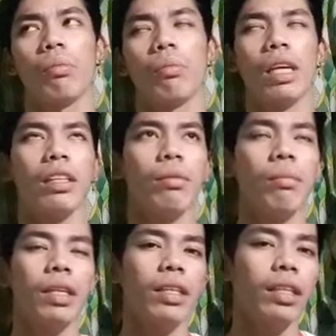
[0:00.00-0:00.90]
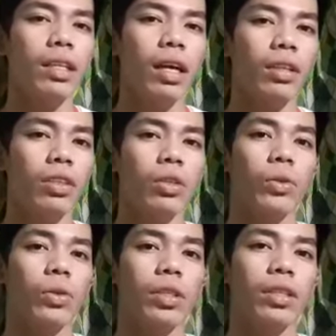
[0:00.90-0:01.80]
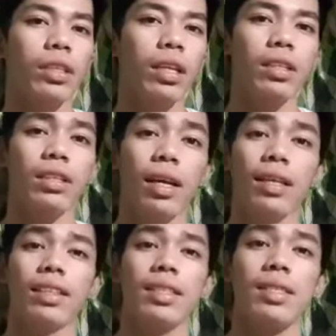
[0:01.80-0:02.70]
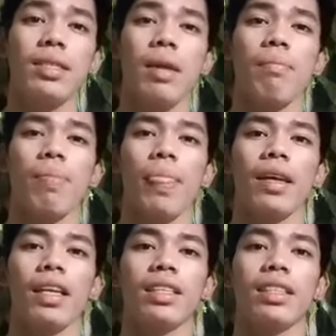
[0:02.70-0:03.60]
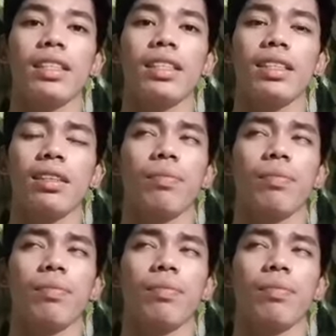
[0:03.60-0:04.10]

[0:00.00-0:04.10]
many other coordinates system exist